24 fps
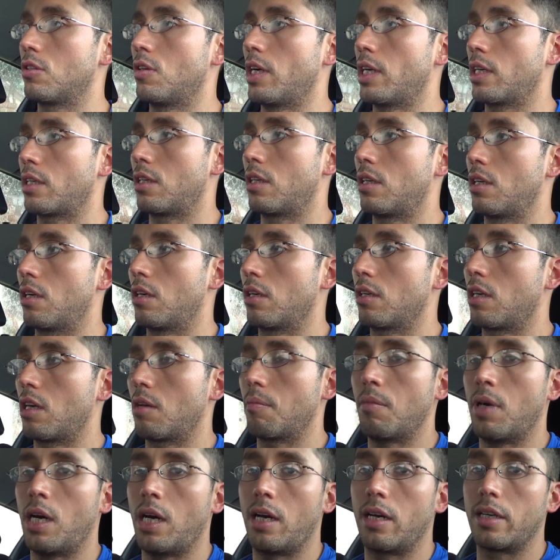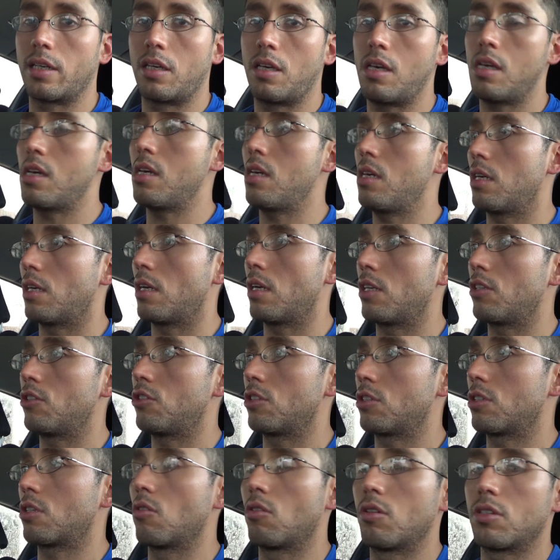I can uh, get my key and then
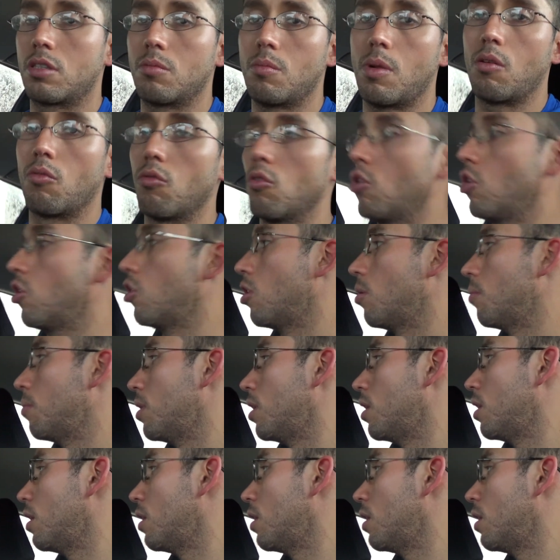just go into my room.